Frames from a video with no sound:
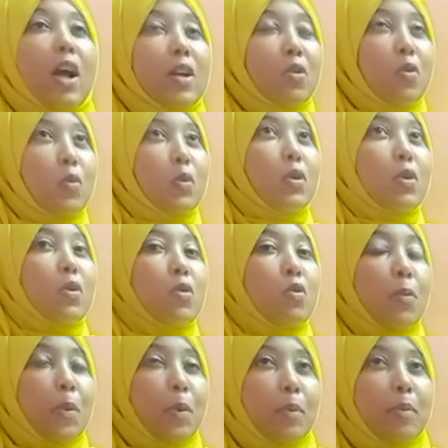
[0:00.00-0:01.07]
I know
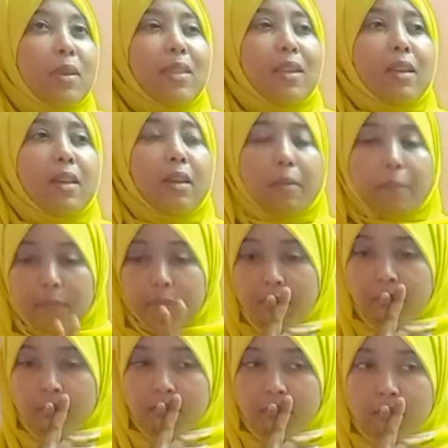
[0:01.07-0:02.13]
you're probably thinking,
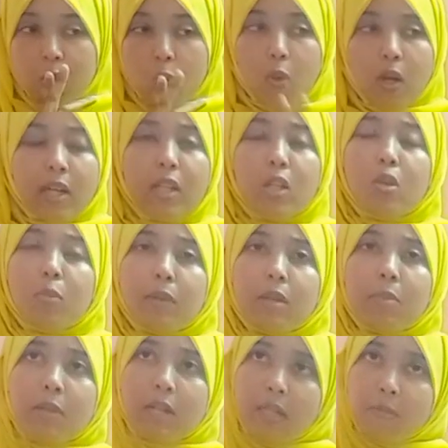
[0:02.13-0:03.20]
1
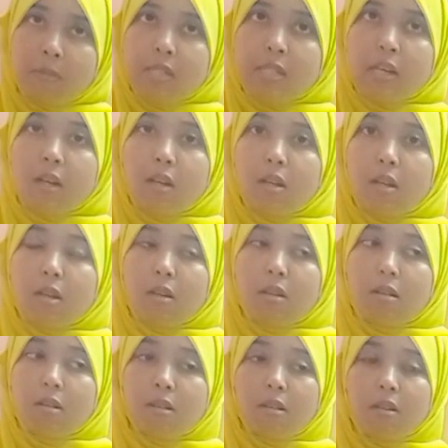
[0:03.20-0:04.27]
cubic millimeter?
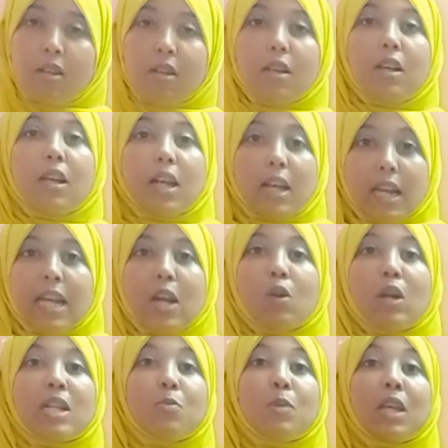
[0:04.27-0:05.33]
Now Now,
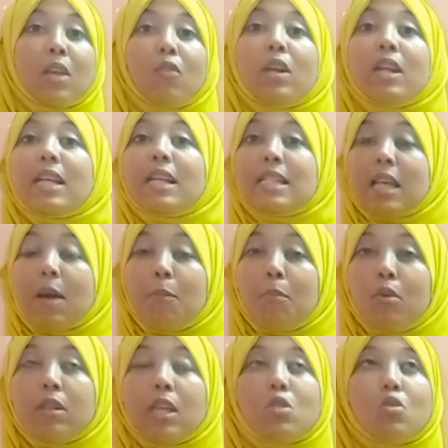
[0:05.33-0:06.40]
let me give you an
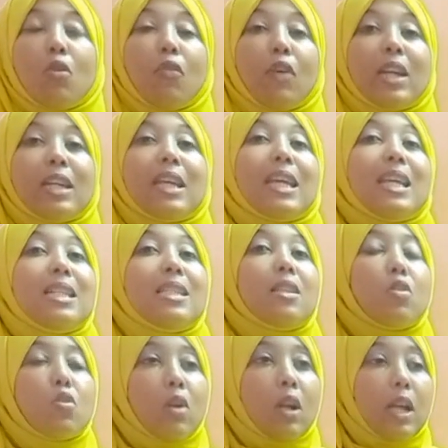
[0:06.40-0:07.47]
example that you'll find
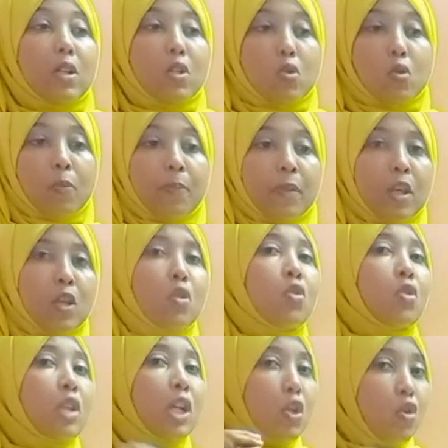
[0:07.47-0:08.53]
easy to relate to. You
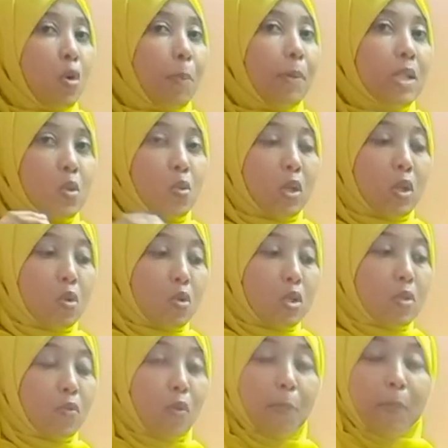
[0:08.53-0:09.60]
know the droppers we
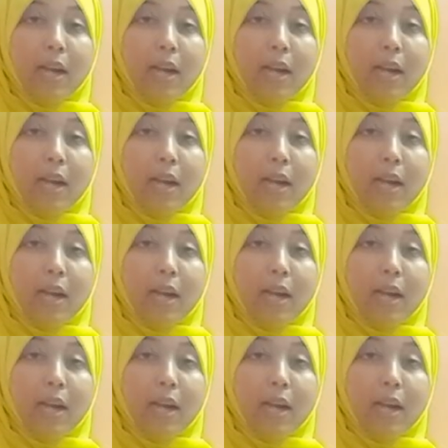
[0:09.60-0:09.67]
use for